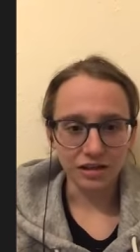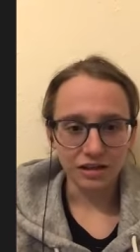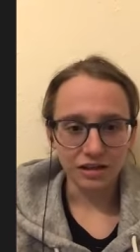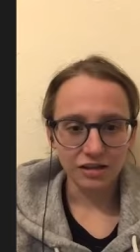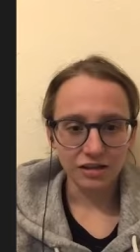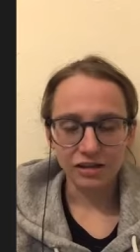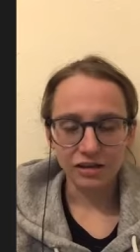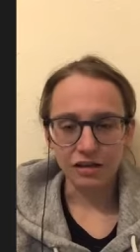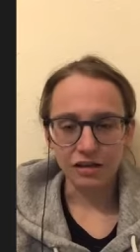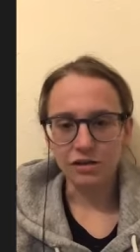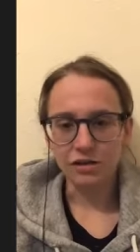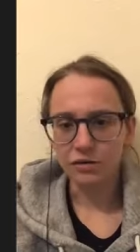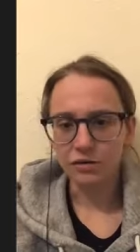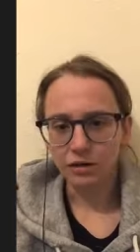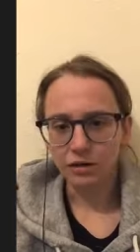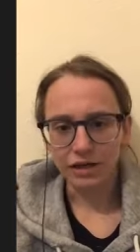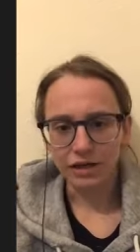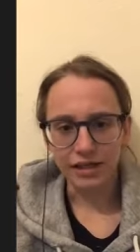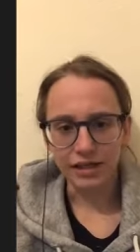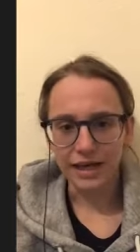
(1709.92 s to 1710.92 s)
you know, you're not
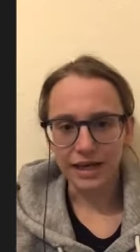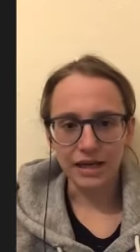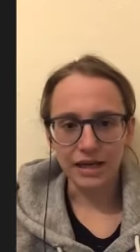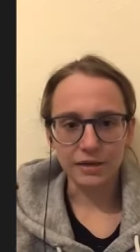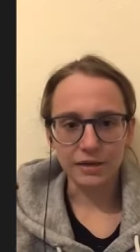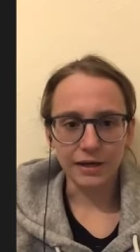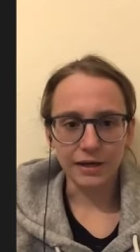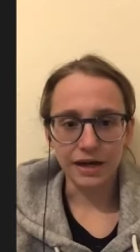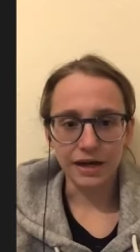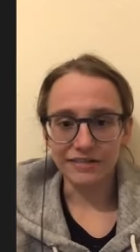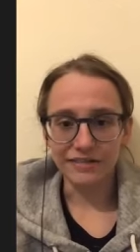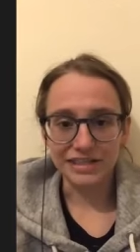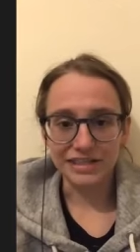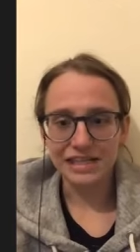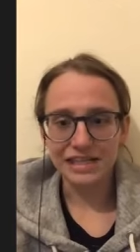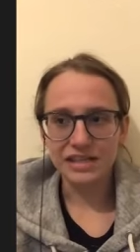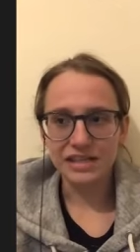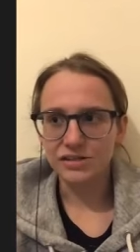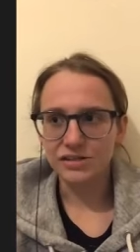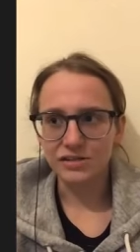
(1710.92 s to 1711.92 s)
going to get anywhere. I've had
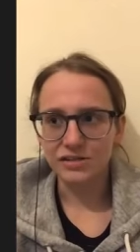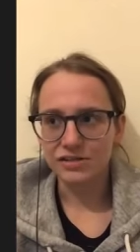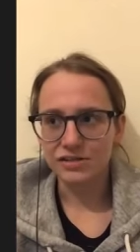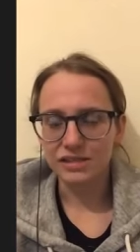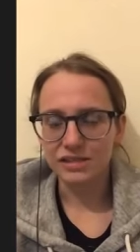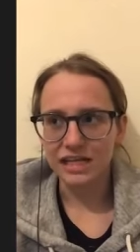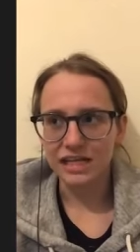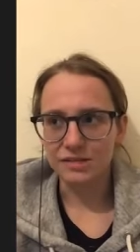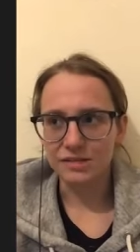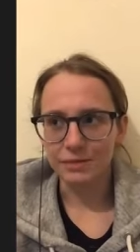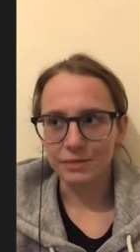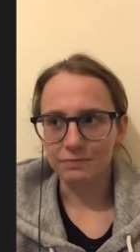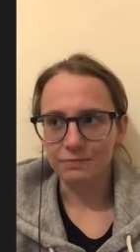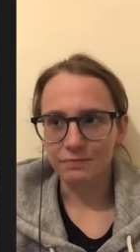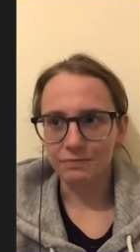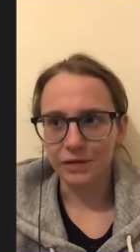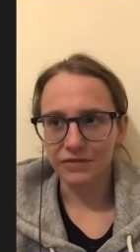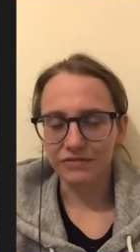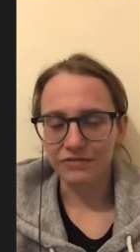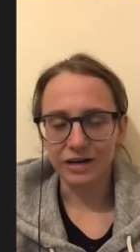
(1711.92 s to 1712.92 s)
teachers say to my,
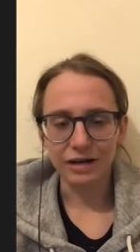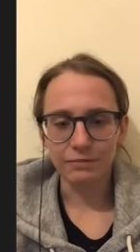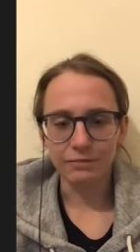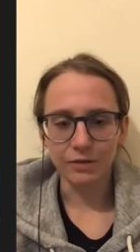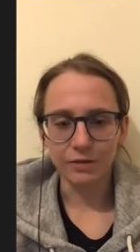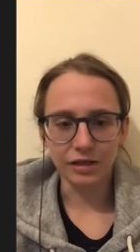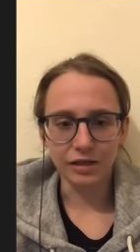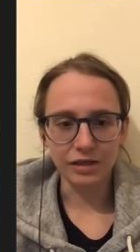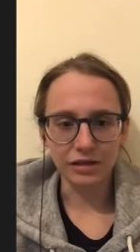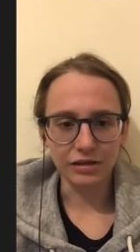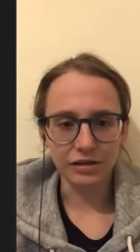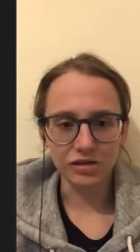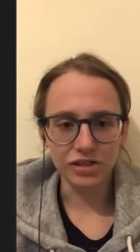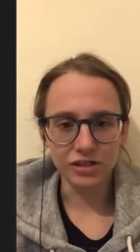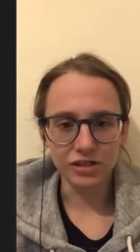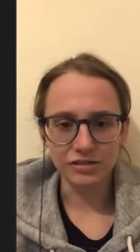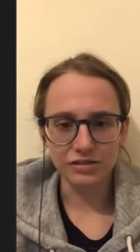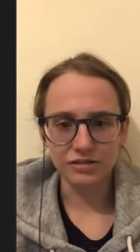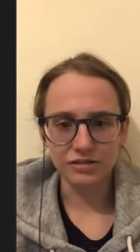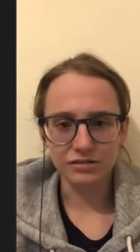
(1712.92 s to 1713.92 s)
my family, you know,
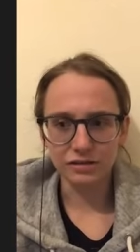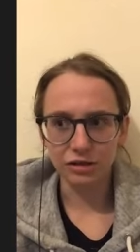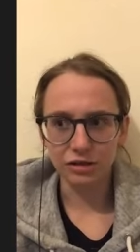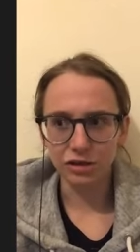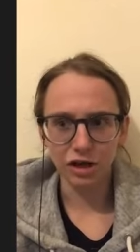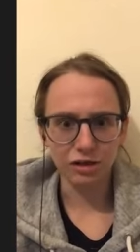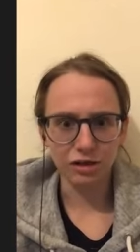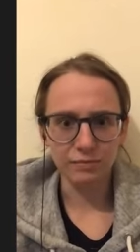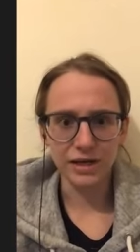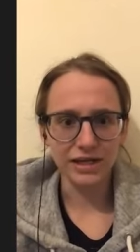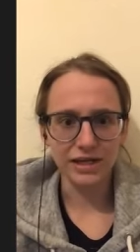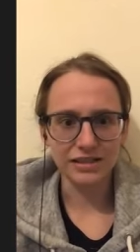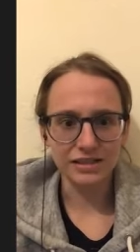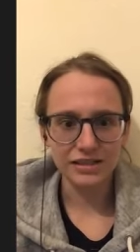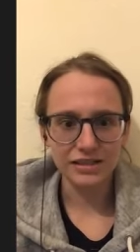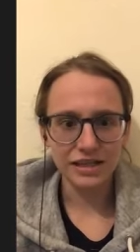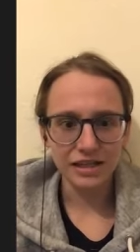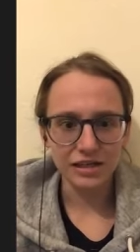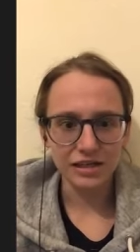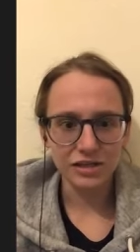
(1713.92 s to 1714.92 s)
she's a nightmare to
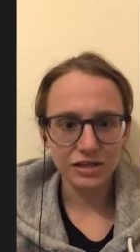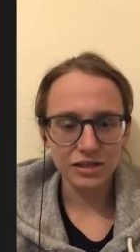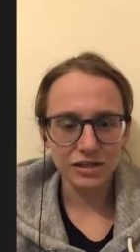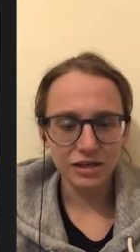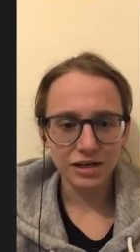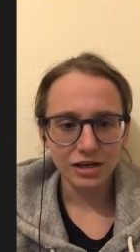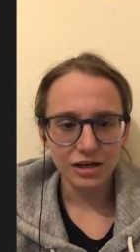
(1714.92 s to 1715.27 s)
teach,